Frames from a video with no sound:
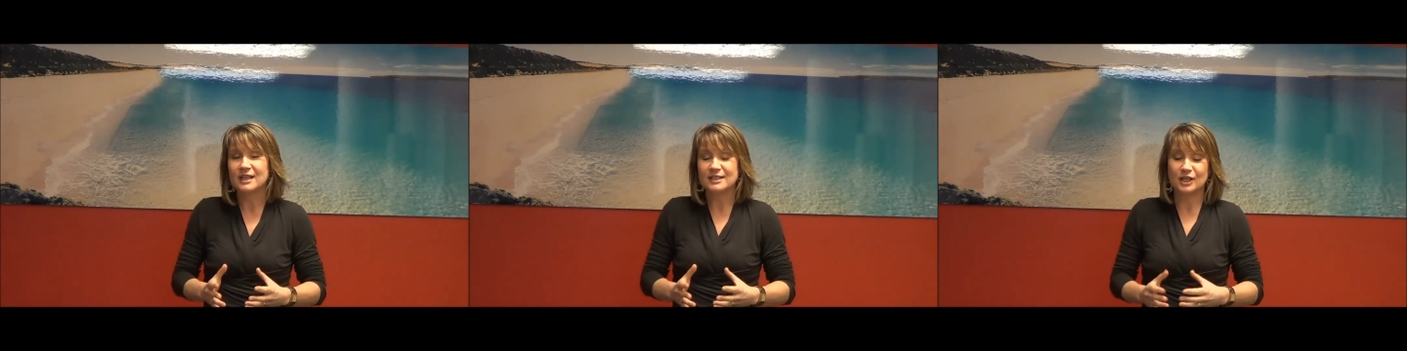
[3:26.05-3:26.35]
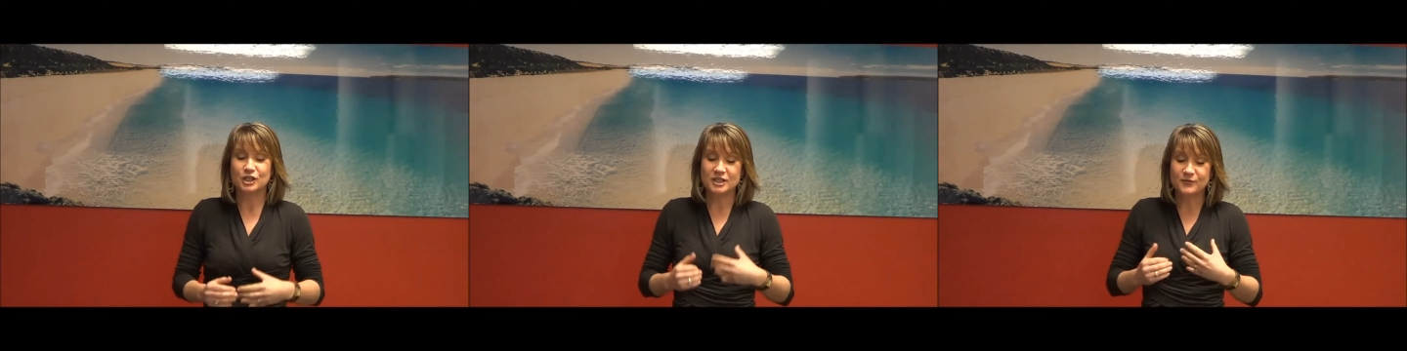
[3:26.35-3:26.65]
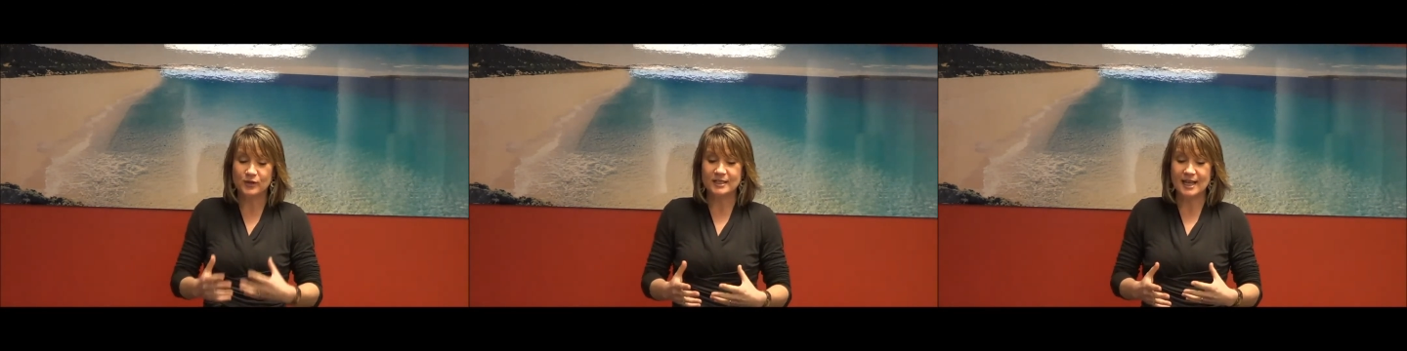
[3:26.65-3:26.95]
So just
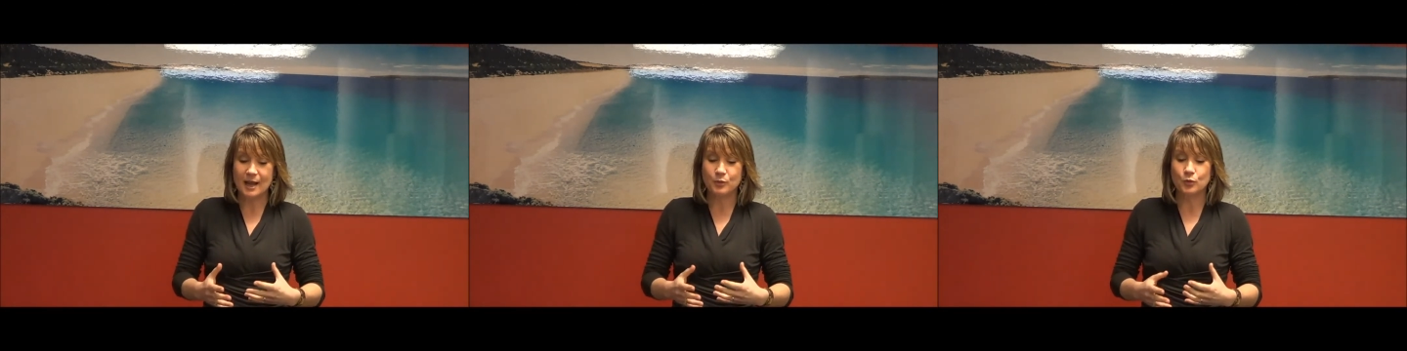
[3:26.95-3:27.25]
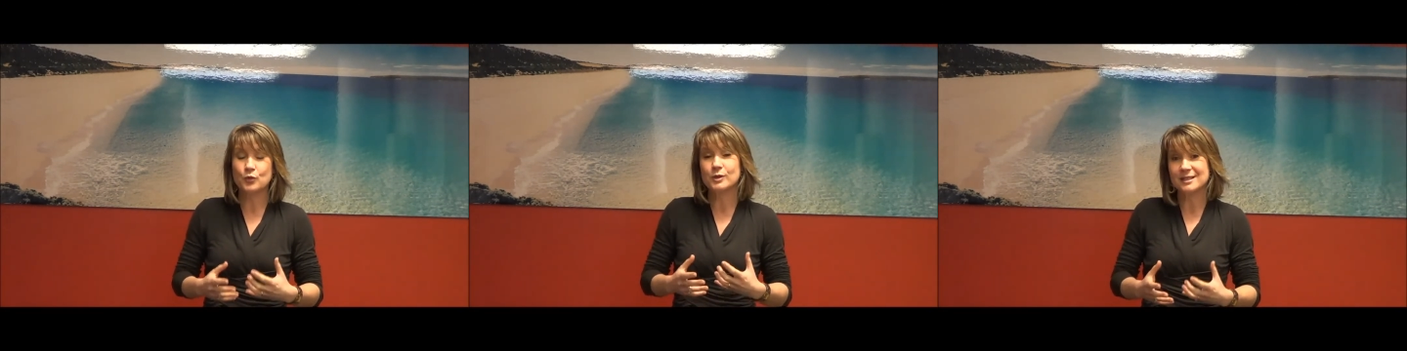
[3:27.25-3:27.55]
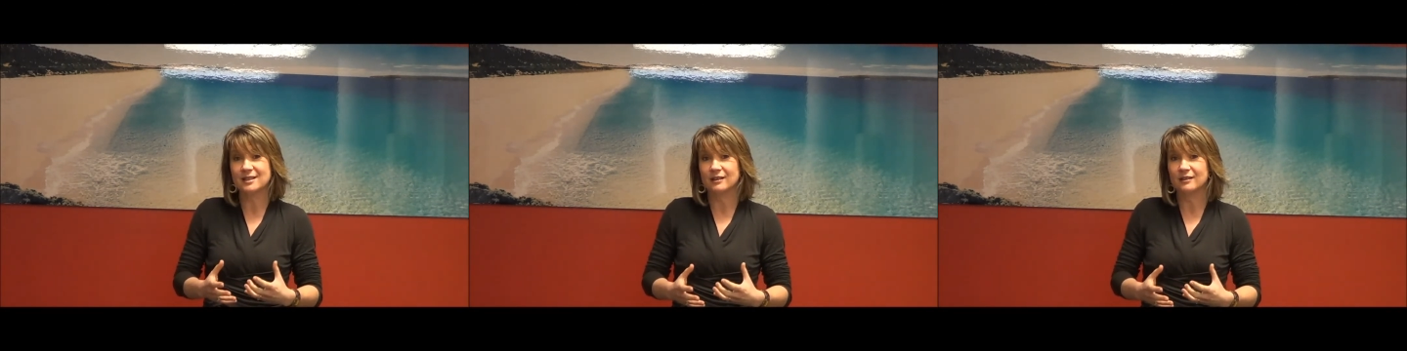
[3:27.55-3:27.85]
for example,
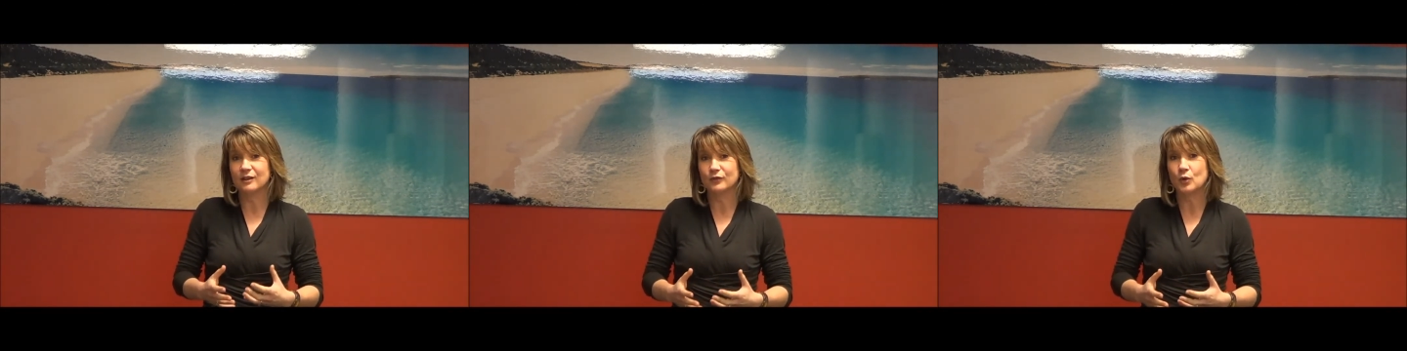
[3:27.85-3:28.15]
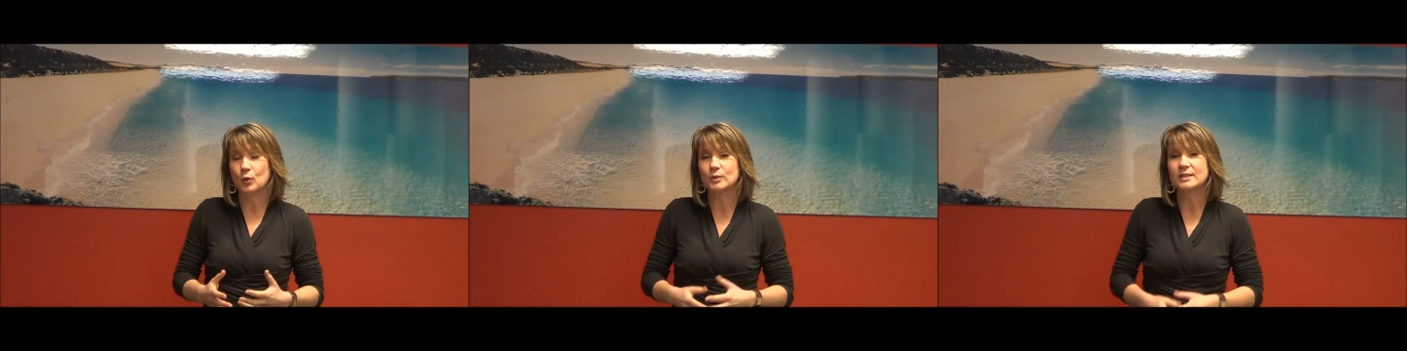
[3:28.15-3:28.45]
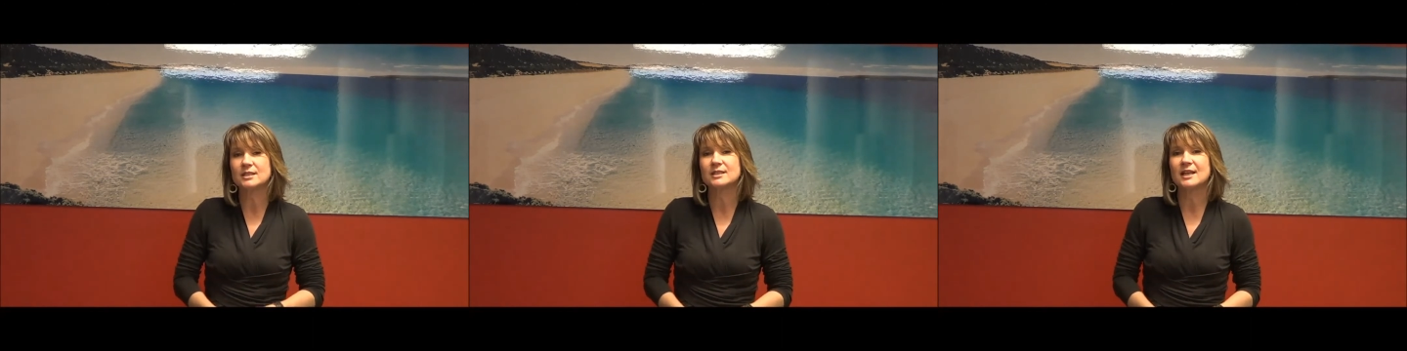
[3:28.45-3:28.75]
Chris Gill of
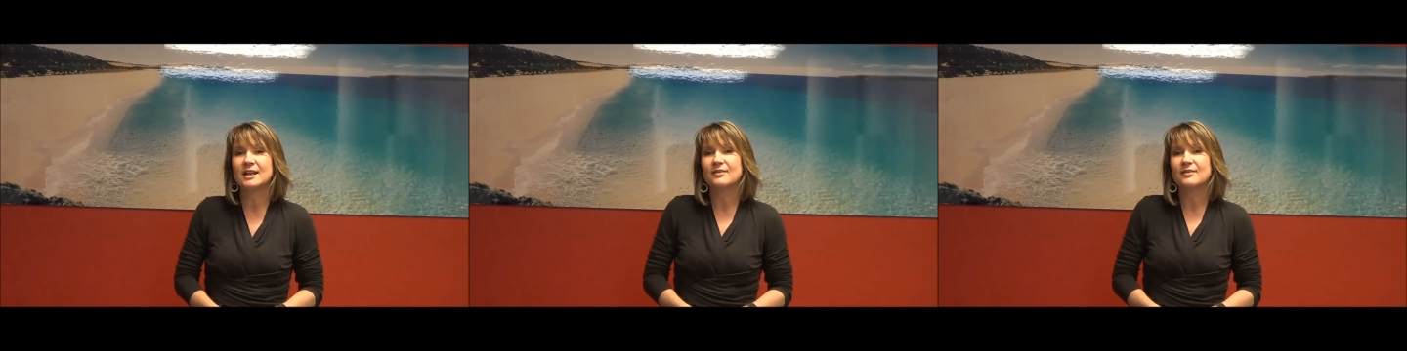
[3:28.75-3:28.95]
Courses,